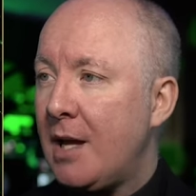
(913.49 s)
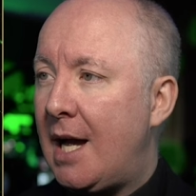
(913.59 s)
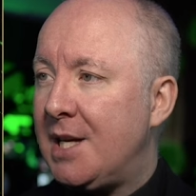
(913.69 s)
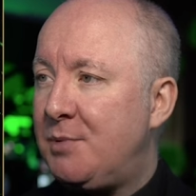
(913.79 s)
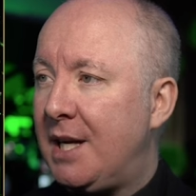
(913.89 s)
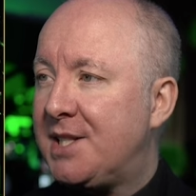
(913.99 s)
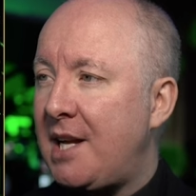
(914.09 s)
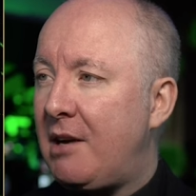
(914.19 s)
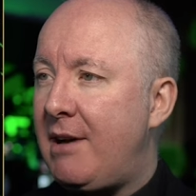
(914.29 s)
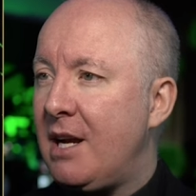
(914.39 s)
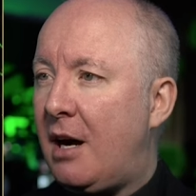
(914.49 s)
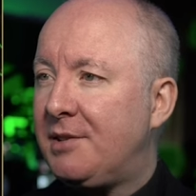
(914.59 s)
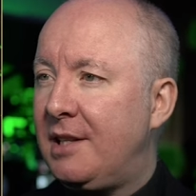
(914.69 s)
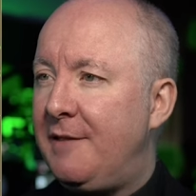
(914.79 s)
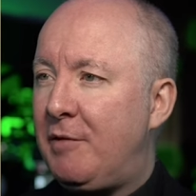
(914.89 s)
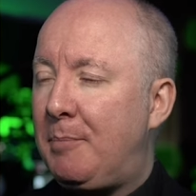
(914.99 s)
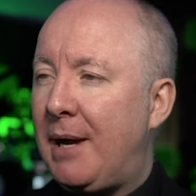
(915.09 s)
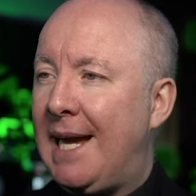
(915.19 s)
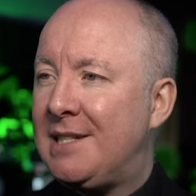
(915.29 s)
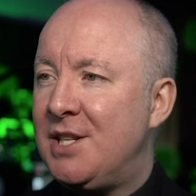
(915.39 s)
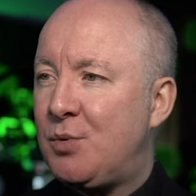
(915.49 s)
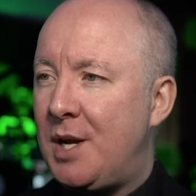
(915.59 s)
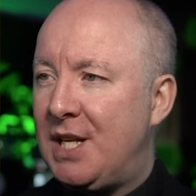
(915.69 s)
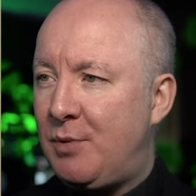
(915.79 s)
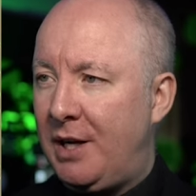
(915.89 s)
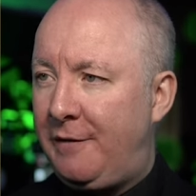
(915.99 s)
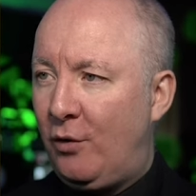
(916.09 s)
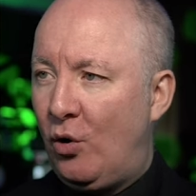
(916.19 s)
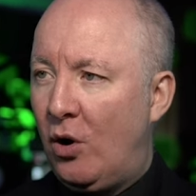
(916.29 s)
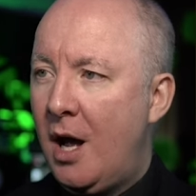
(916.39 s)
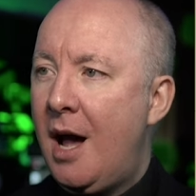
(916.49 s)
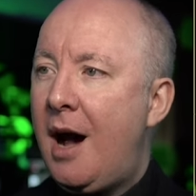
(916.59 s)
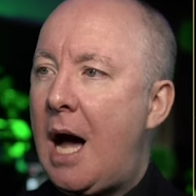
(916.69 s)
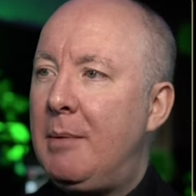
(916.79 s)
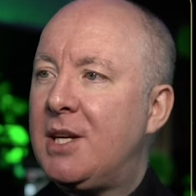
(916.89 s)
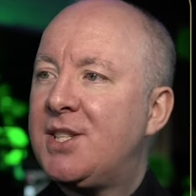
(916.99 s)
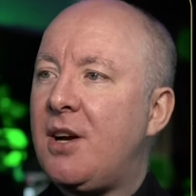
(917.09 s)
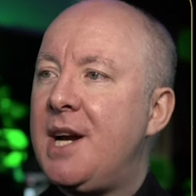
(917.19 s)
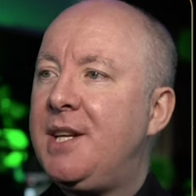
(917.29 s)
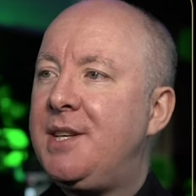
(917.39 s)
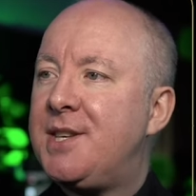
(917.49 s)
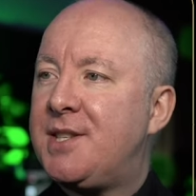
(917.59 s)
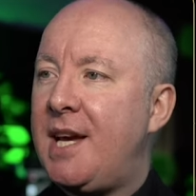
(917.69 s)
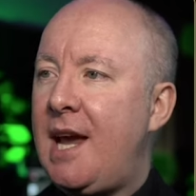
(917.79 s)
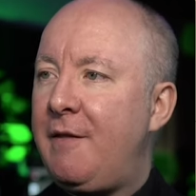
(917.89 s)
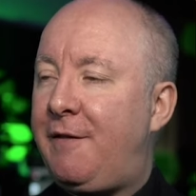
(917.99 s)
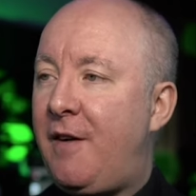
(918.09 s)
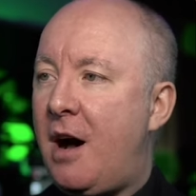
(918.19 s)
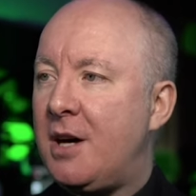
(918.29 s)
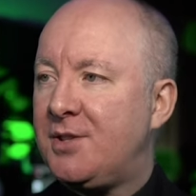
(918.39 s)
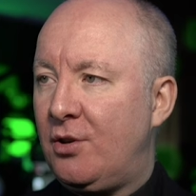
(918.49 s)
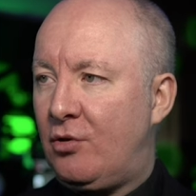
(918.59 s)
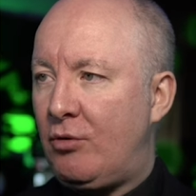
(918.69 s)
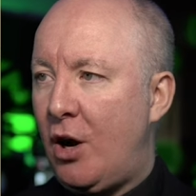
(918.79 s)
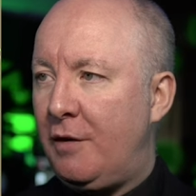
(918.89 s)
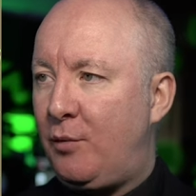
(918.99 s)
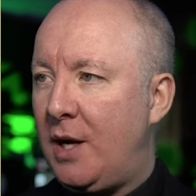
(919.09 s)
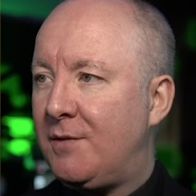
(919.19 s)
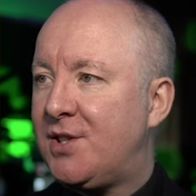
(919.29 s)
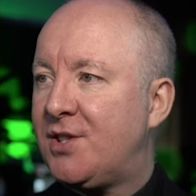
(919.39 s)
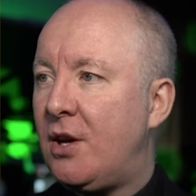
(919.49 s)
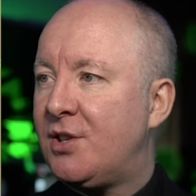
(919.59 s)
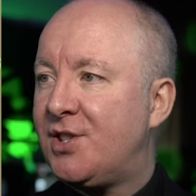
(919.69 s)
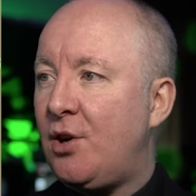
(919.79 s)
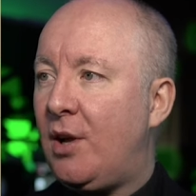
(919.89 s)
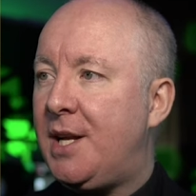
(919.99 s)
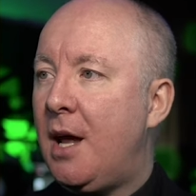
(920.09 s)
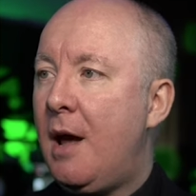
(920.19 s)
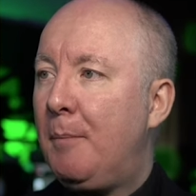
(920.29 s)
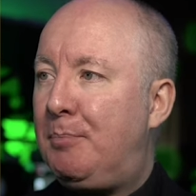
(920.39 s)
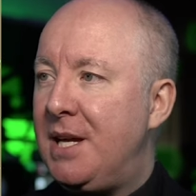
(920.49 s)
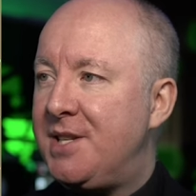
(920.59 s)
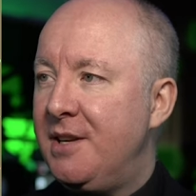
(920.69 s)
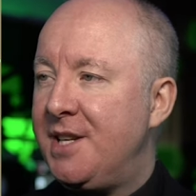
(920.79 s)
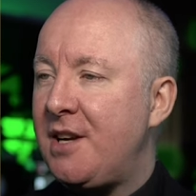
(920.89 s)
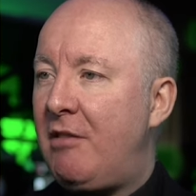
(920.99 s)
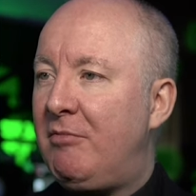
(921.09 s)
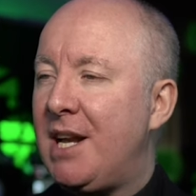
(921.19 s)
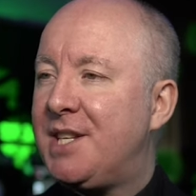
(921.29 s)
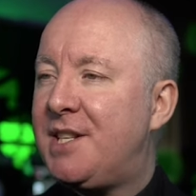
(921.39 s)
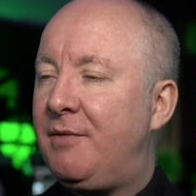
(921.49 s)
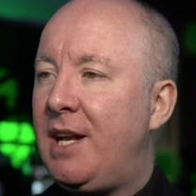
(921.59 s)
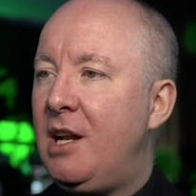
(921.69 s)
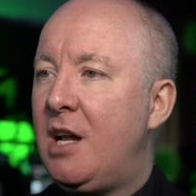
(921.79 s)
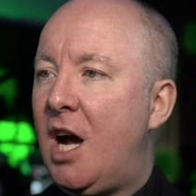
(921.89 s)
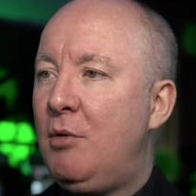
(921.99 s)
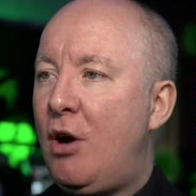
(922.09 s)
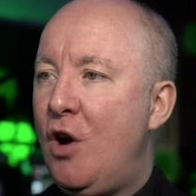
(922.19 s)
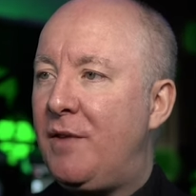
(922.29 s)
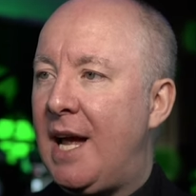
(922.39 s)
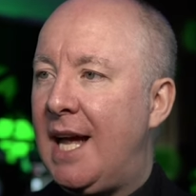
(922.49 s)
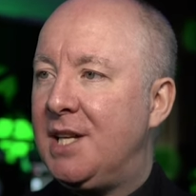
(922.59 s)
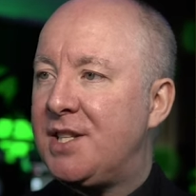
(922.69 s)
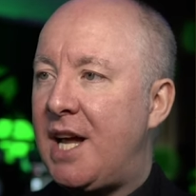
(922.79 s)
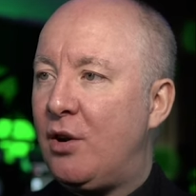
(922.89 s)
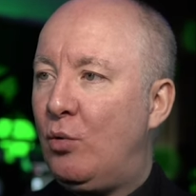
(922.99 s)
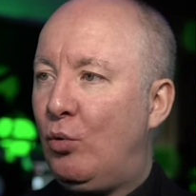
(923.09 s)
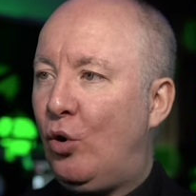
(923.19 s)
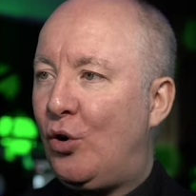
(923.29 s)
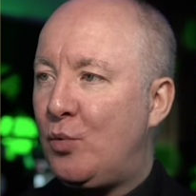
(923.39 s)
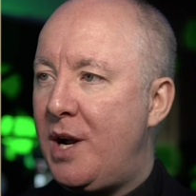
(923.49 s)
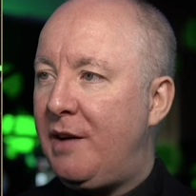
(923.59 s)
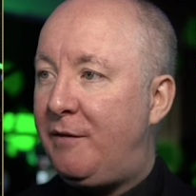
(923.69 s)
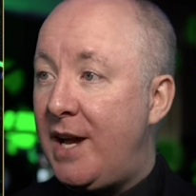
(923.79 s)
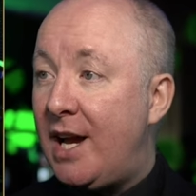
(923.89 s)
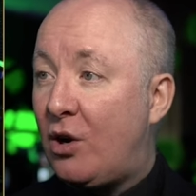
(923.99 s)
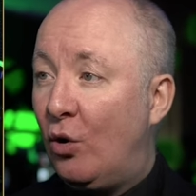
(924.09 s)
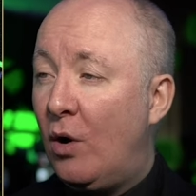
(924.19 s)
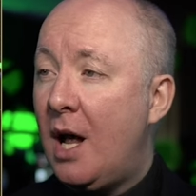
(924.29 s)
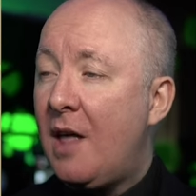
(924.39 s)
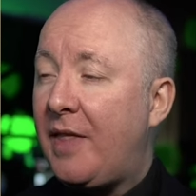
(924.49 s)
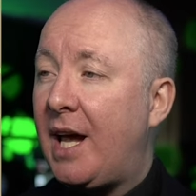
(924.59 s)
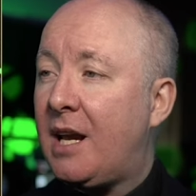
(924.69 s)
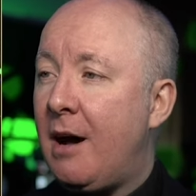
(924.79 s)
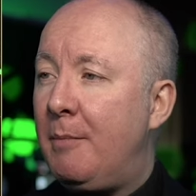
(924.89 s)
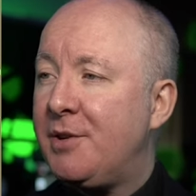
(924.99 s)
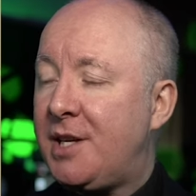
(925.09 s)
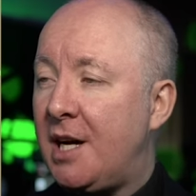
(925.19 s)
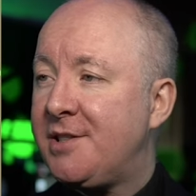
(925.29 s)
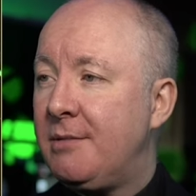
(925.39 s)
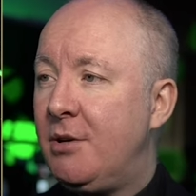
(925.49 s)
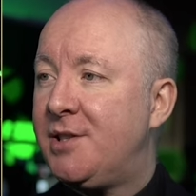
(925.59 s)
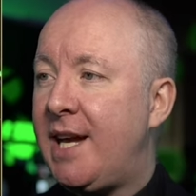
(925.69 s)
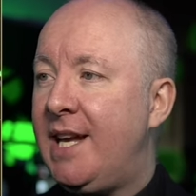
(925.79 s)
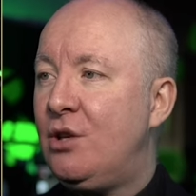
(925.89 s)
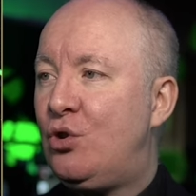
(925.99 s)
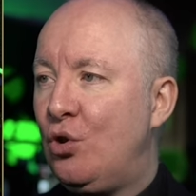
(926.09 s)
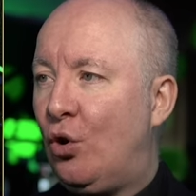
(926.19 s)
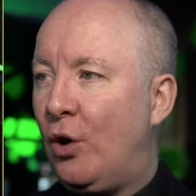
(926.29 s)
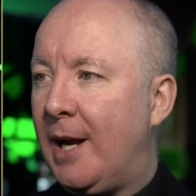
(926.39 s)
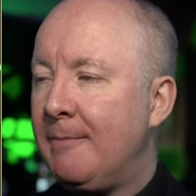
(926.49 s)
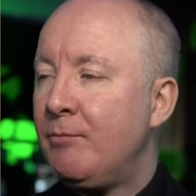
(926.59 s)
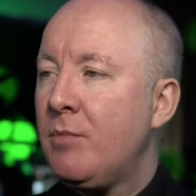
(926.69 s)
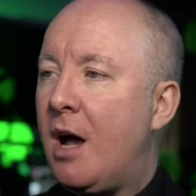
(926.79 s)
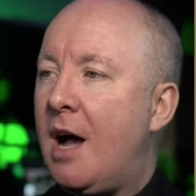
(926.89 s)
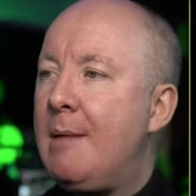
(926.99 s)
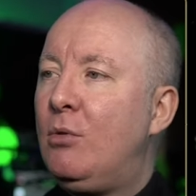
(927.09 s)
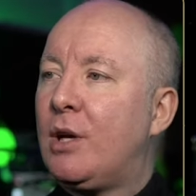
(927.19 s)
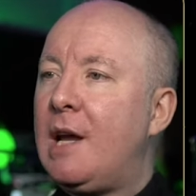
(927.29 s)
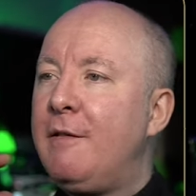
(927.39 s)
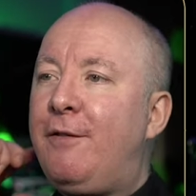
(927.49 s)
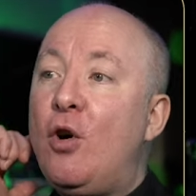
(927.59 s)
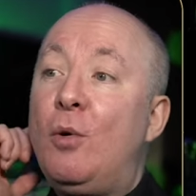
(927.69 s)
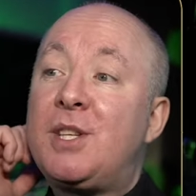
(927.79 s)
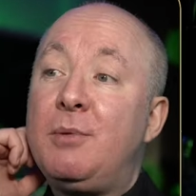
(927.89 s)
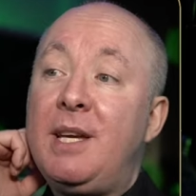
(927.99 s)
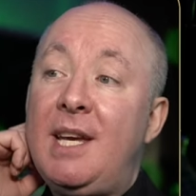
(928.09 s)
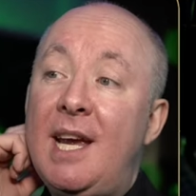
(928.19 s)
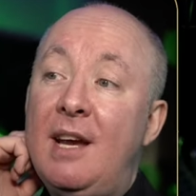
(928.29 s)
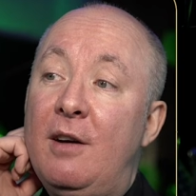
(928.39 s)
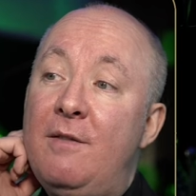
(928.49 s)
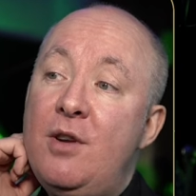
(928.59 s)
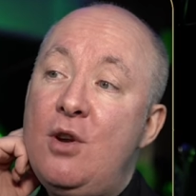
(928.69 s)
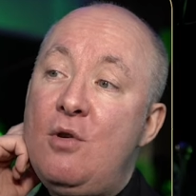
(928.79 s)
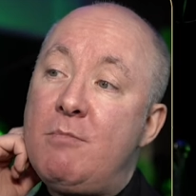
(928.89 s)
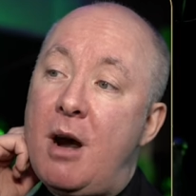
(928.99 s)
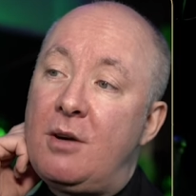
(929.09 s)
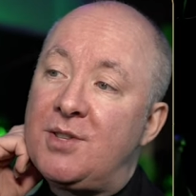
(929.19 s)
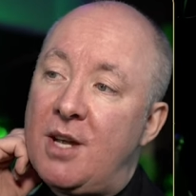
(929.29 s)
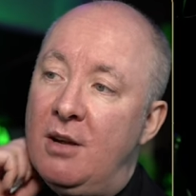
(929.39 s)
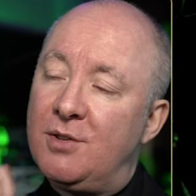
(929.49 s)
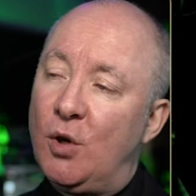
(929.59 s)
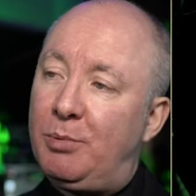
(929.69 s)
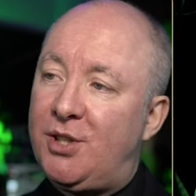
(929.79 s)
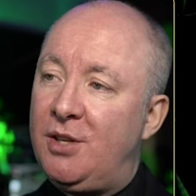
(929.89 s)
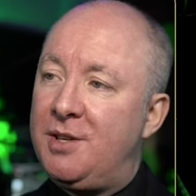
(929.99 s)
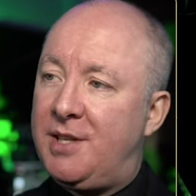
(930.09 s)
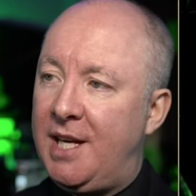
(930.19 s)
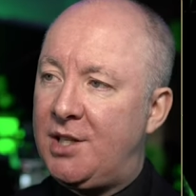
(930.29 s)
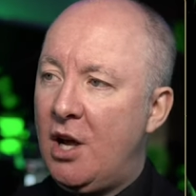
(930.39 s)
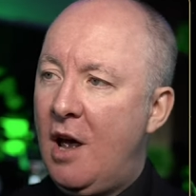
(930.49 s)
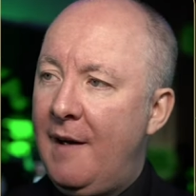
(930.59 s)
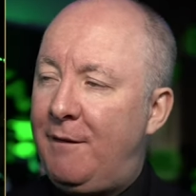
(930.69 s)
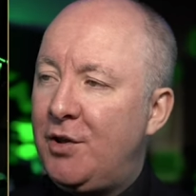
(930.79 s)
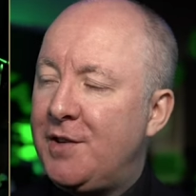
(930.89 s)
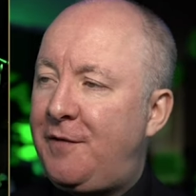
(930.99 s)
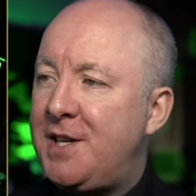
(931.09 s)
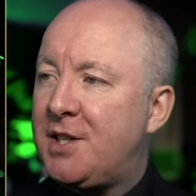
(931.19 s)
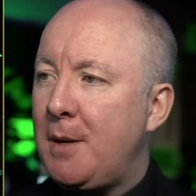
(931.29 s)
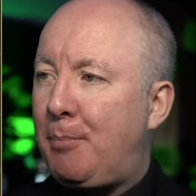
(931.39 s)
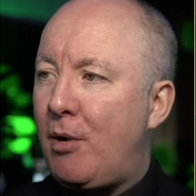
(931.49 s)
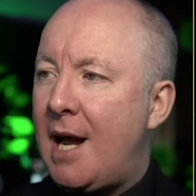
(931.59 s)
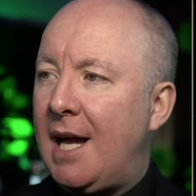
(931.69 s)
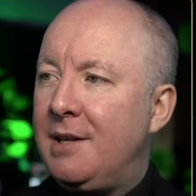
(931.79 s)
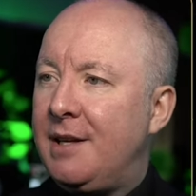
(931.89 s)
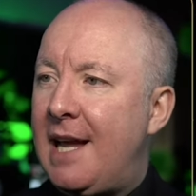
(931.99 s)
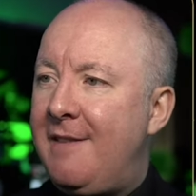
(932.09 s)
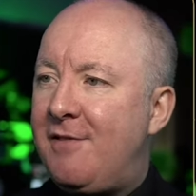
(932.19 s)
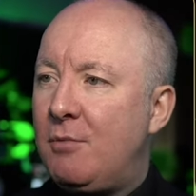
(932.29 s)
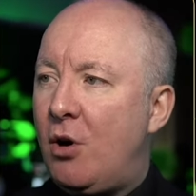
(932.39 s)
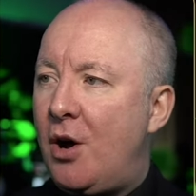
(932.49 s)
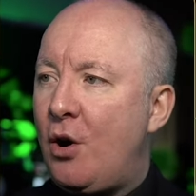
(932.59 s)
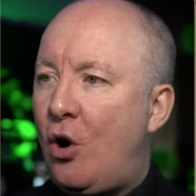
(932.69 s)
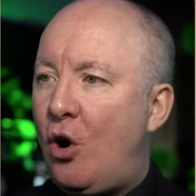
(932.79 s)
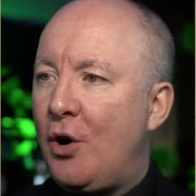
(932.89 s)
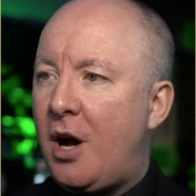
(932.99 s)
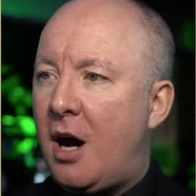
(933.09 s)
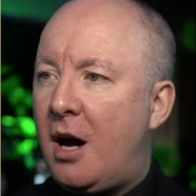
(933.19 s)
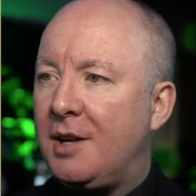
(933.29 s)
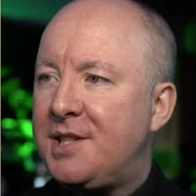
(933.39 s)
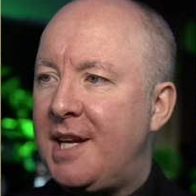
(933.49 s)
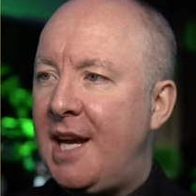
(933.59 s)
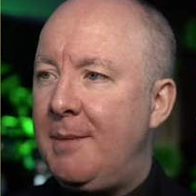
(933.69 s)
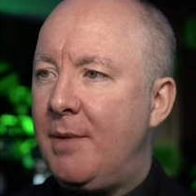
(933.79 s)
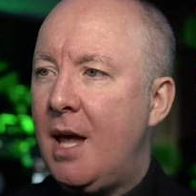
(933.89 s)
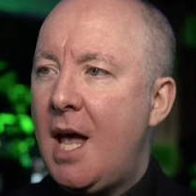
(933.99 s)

As we accelerate our delivery pace in 2024, I'm excited to see faster growth. We have solid business and relatively low overheads and an award-winning vehicle that customers enjoy. I am looking forward to a year of new milestones and opportunities for the Fisker brand and everyone on our team.